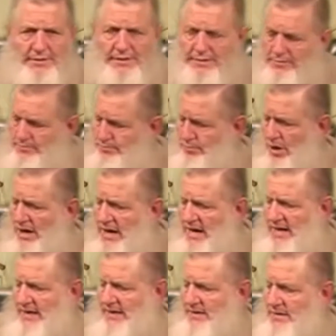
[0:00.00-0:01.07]
and
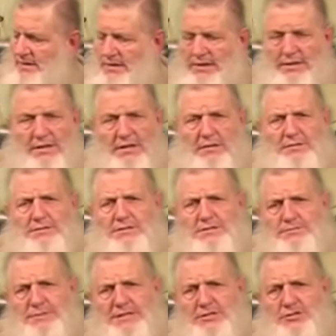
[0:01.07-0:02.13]
break, and it'll just
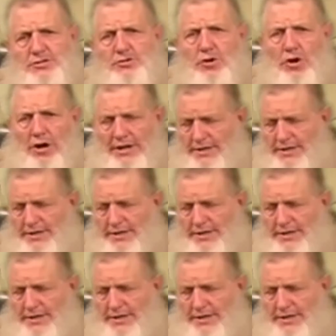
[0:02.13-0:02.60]
be destroyed,